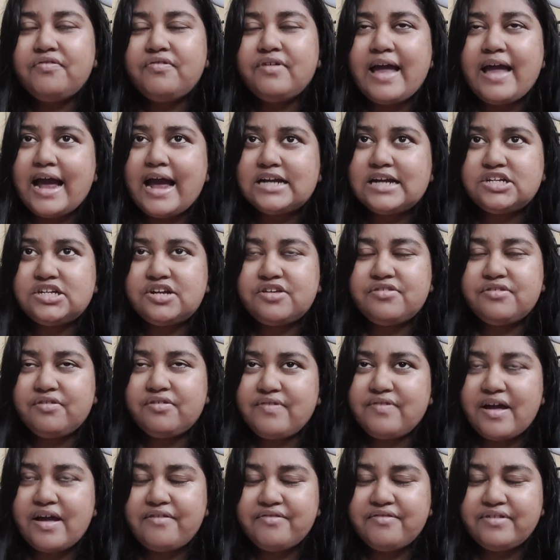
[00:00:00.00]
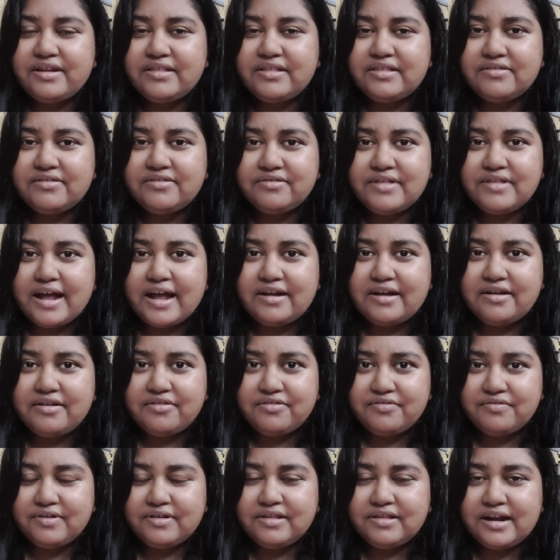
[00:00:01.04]
Ashes of Averin, so that is
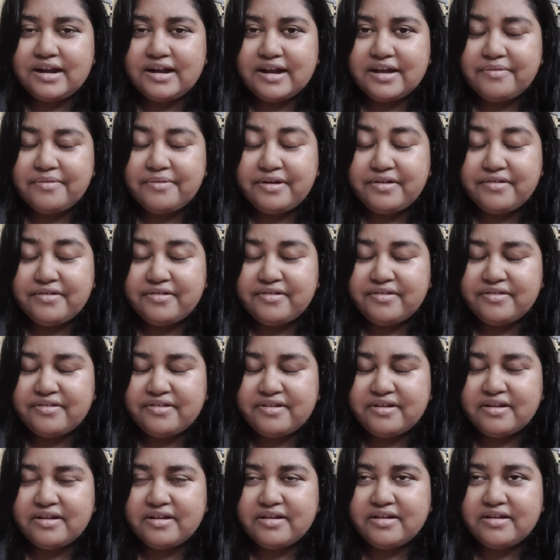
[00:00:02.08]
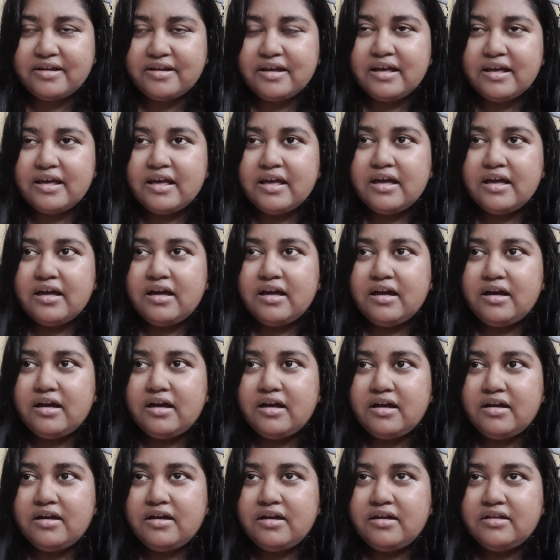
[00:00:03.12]
one that I'm interested in.
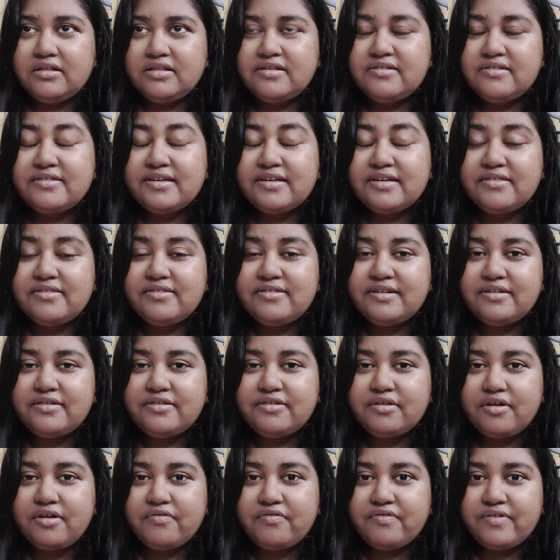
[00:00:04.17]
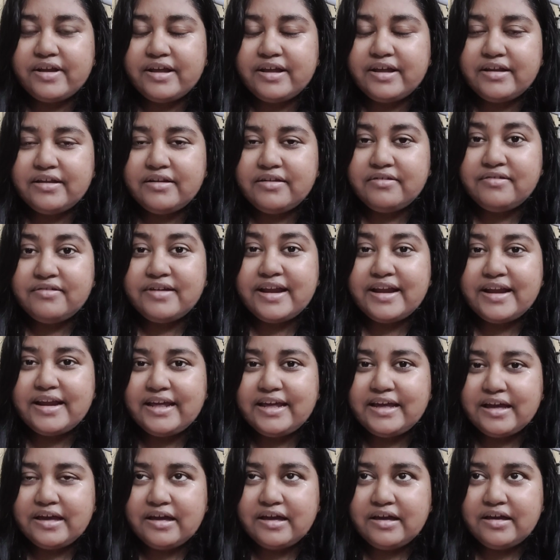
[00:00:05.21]
The Sunset Sovereign,
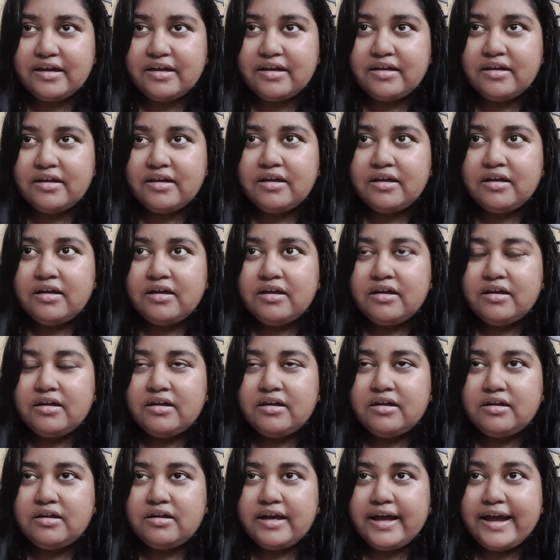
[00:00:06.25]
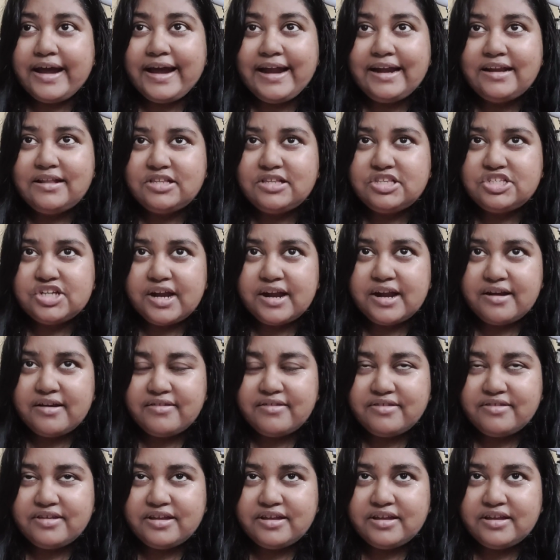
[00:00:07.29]
Renia, Eighth Chant
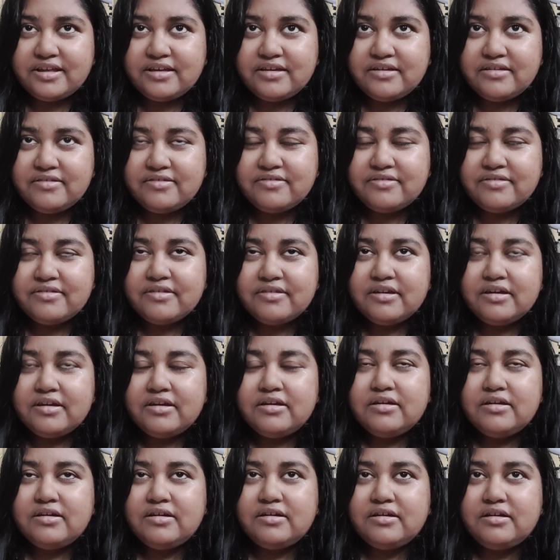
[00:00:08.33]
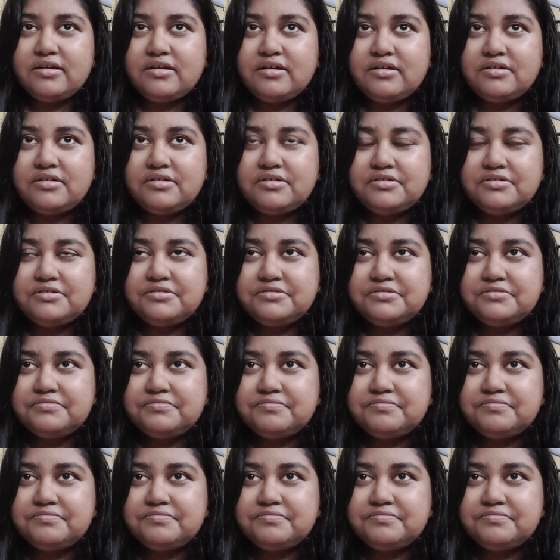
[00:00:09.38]
series, The